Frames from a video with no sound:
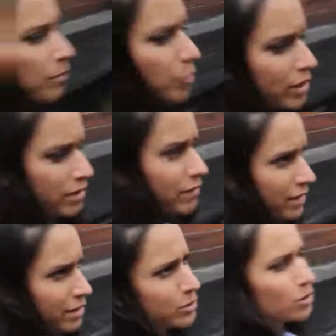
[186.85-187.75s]
bring the
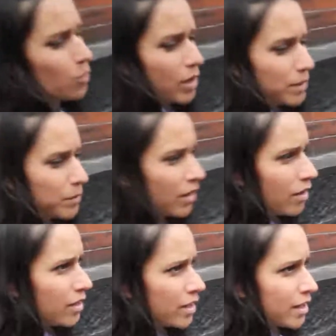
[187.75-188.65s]
fact that it was a wine
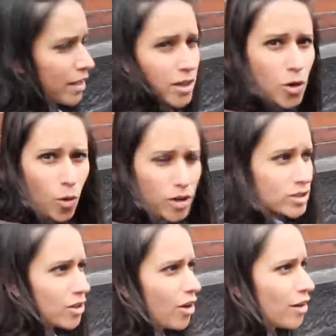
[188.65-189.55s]
bar.
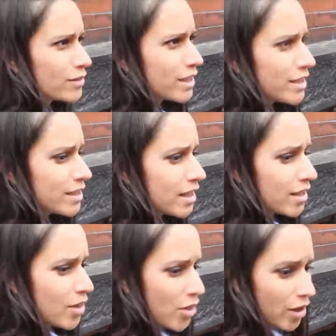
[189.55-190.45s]
Corks are often
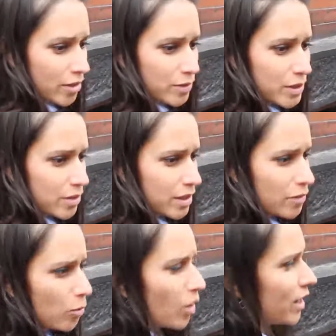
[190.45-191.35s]
uh, thought of when you think
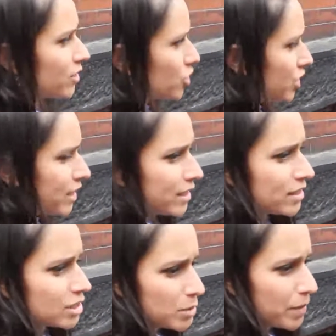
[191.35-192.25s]
of wine,
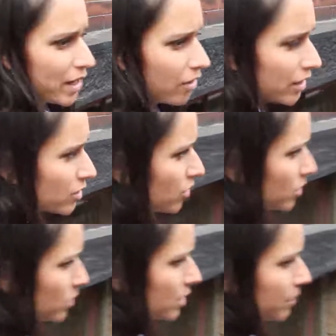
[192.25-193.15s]
cheese as pairing. So
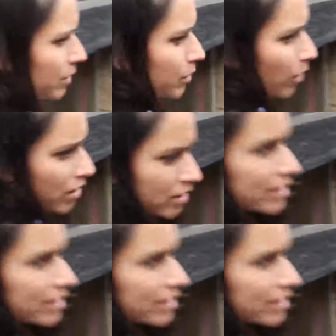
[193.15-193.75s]
this was something we wanted to